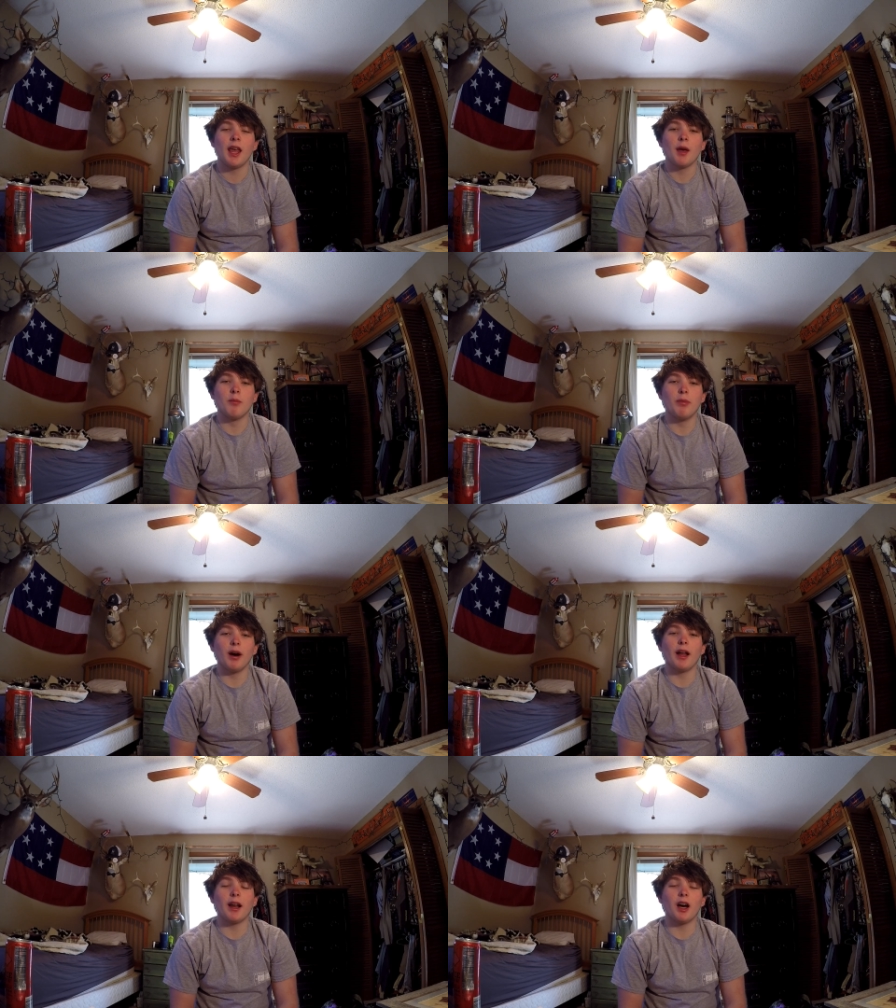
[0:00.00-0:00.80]

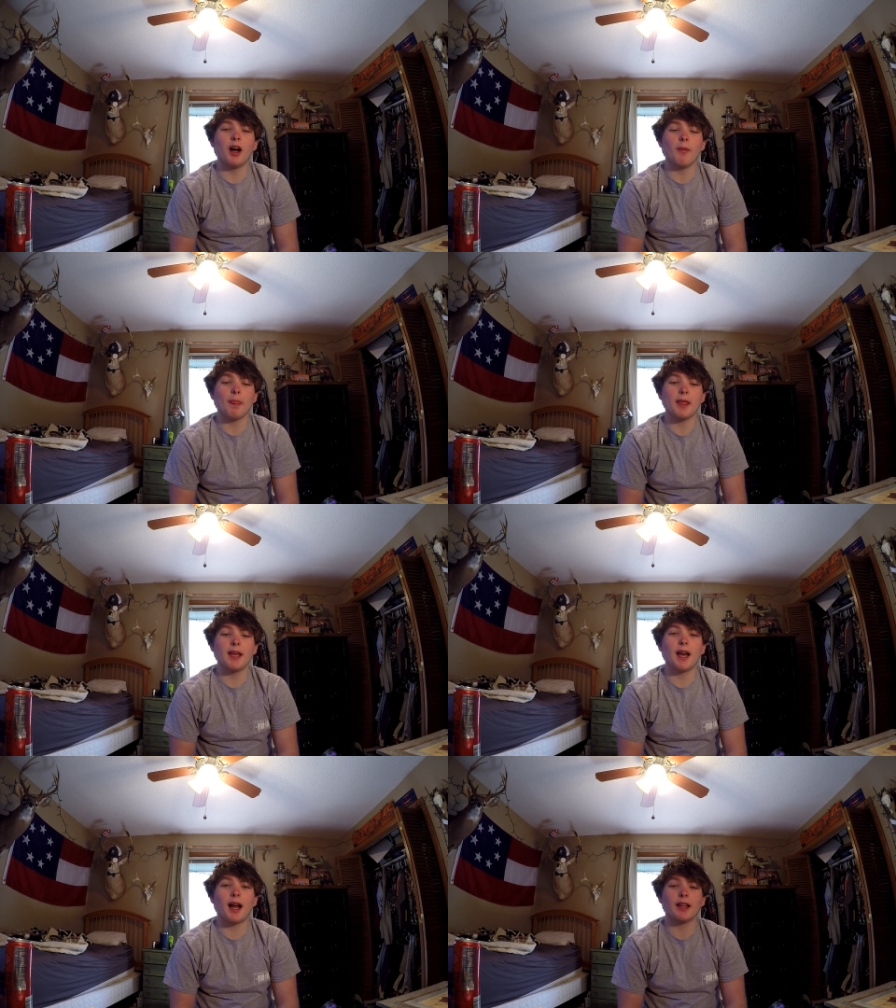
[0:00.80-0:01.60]
but um, he
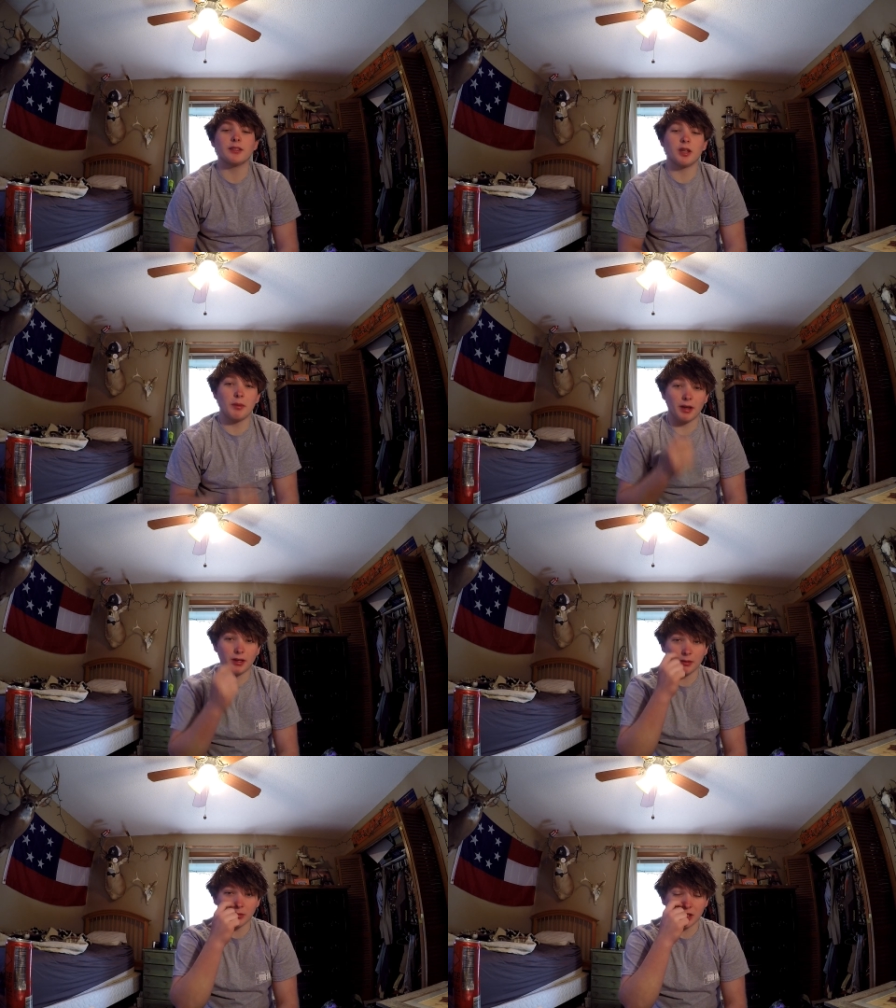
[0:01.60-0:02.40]
got it. It's going to be a
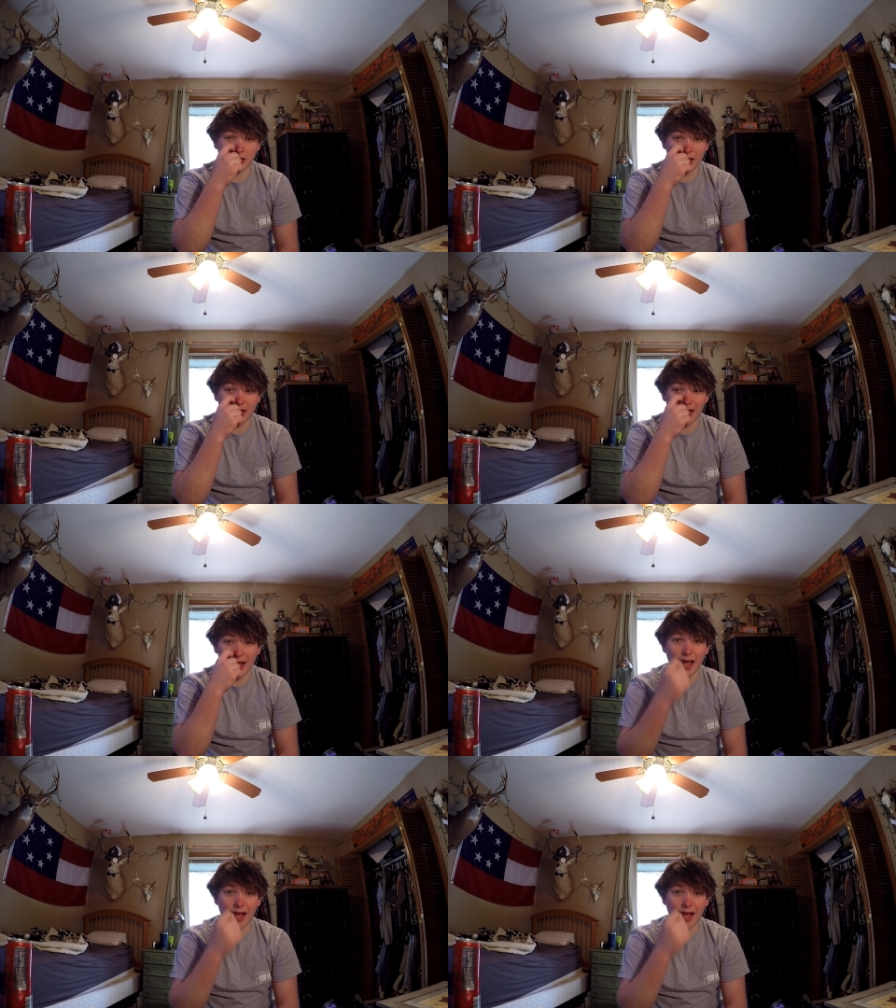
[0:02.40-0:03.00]
good machine.